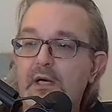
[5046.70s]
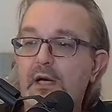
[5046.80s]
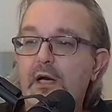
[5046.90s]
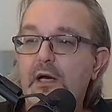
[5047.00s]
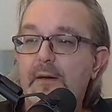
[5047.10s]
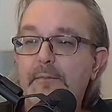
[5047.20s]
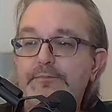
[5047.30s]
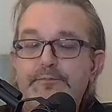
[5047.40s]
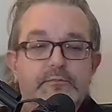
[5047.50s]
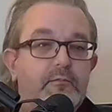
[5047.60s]
I
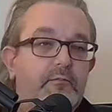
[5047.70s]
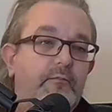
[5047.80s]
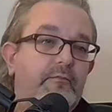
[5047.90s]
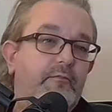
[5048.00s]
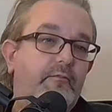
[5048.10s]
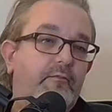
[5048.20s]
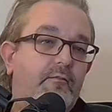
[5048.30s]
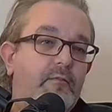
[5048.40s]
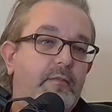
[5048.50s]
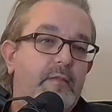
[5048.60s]
do believe there's more
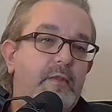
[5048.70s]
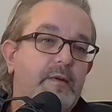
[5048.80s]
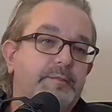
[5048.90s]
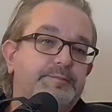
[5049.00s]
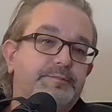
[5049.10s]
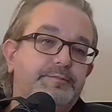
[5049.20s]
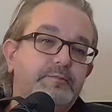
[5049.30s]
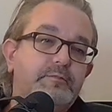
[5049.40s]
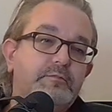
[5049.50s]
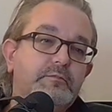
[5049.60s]
to dreams than
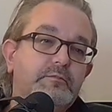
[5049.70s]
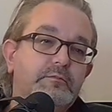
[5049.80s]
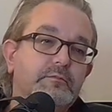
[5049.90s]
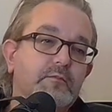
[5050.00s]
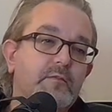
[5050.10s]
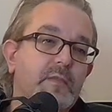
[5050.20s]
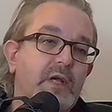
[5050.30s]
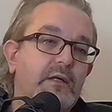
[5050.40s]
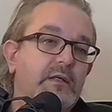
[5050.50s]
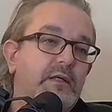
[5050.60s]
what
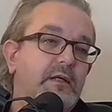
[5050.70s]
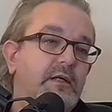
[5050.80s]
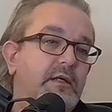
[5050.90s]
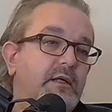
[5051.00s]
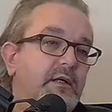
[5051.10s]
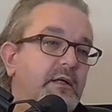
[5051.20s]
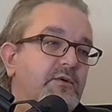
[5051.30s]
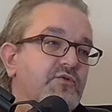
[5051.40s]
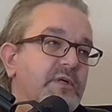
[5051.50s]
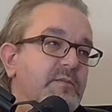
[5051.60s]
we allow
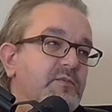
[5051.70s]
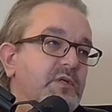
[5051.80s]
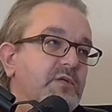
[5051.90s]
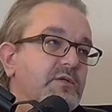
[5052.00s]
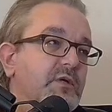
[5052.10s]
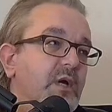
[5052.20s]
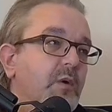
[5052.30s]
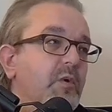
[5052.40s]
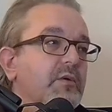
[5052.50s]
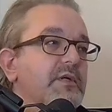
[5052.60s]
ourselves to think.
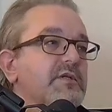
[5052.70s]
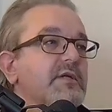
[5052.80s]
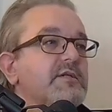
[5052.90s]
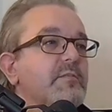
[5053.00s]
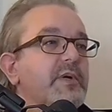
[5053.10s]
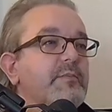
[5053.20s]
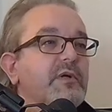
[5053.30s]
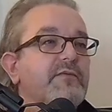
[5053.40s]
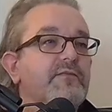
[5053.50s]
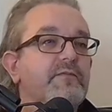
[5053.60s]
Well, you see, some people
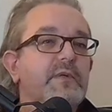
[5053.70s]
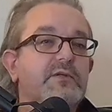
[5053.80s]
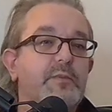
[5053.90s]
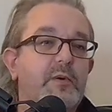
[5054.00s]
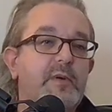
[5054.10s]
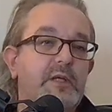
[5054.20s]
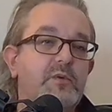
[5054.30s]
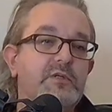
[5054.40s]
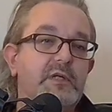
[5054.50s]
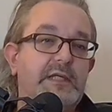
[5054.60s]
have experimented
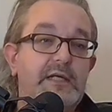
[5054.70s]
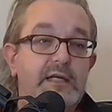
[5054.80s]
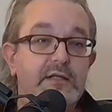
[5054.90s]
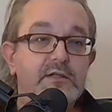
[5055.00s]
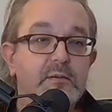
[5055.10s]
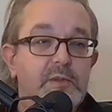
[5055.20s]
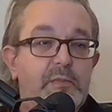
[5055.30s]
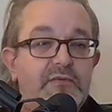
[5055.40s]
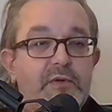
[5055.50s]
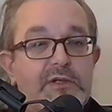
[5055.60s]
with psychedelics. I mean,
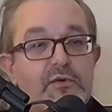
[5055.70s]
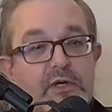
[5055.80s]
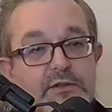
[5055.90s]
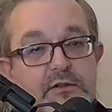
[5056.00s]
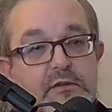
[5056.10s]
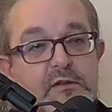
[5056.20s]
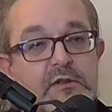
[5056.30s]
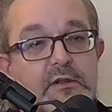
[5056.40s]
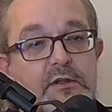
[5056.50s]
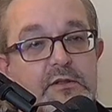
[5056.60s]
my friend Chris
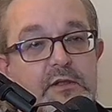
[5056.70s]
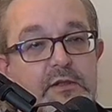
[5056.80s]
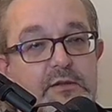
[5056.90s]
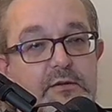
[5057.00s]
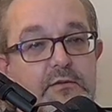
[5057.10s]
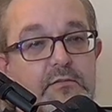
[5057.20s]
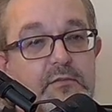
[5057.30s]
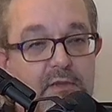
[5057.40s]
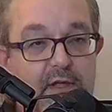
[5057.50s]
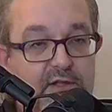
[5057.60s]
has
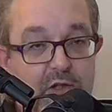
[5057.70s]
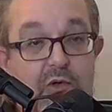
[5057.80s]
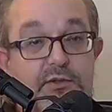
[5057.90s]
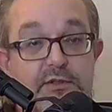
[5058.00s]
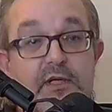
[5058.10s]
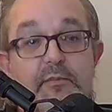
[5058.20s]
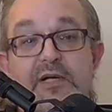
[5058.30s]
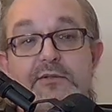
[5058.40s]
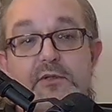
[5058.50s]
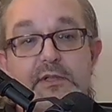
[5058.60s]
a lot to say
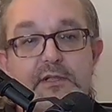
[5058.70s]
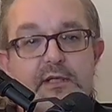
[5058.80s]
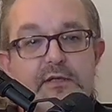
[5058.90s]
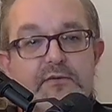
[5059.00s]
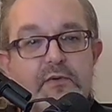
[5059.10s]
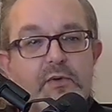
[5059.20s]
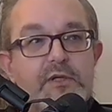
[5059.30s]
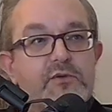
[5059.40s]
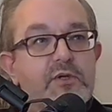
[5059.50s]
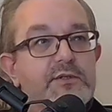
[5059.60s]
about psychedelics. Very
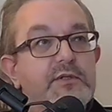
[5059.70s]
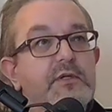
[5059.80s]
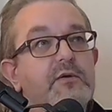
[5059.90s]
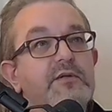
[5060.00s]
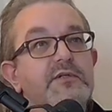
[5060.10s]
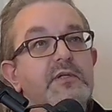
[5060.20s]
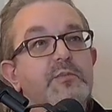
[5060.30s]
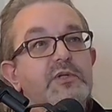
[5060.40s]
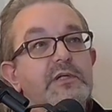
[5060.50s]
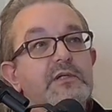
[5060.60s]
interesting on the
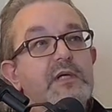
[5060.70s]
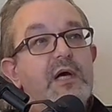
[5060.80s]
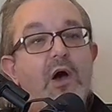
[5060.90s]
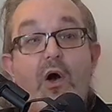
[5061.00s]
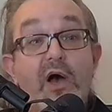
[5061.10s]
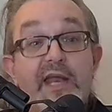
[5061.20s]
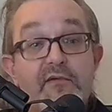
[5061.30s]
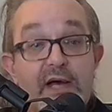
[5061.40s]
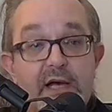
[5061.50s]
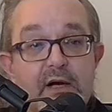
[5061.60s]
subject. I
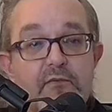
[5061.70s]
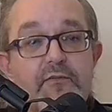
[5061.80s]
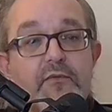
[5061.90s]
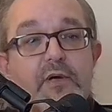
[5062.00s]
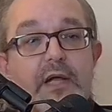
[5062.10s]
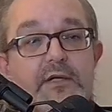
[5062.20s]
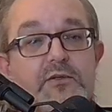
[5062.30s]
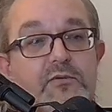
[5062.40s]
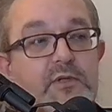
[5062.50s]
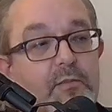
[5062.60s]
never have, and it's
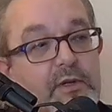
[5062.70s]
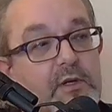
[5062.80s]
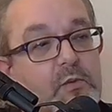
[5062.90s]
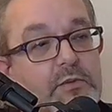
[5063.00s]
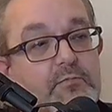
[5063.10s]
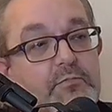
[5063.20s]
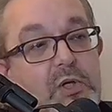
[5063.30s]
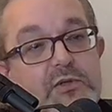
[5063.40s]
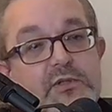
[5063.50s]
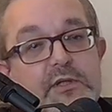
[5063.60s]
not something I would
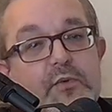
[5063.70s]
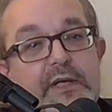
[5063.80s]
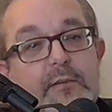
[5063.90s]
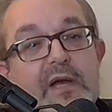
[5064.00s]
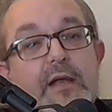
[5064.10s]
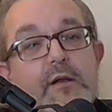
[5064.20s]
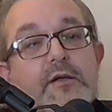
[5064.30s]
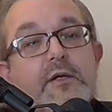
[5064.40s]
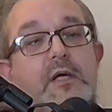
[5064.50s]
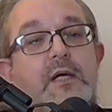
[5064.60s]
personally
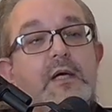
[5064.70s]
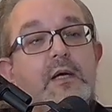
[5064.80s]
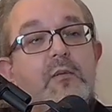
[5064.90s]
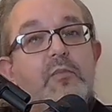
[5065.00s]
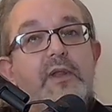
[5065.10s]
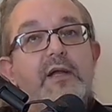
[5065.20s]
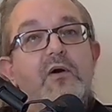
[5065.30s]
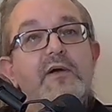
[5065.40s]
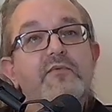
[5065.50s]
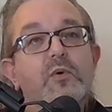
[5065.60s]
recommend. But then
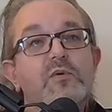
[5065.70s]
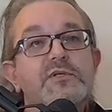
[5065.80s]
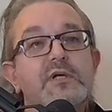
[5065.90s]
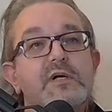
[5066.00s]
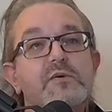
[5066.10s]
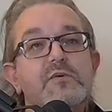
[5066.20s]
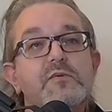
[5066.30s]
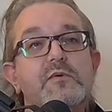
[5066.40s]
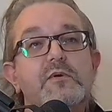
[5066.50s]
I've also